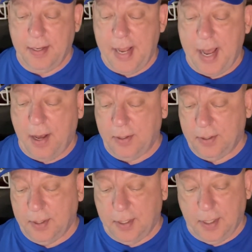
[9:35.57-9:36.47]
Now,
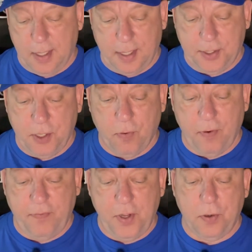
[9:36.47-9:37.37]
to
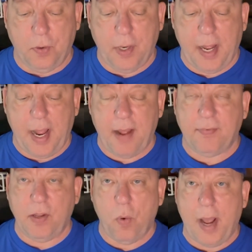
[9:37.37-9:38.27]
review,
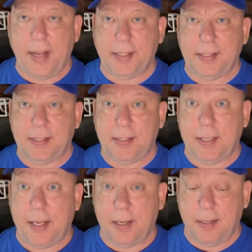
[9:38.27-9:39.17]
Anthony White,
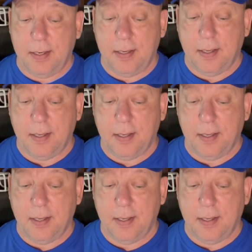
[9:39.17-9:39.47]
10,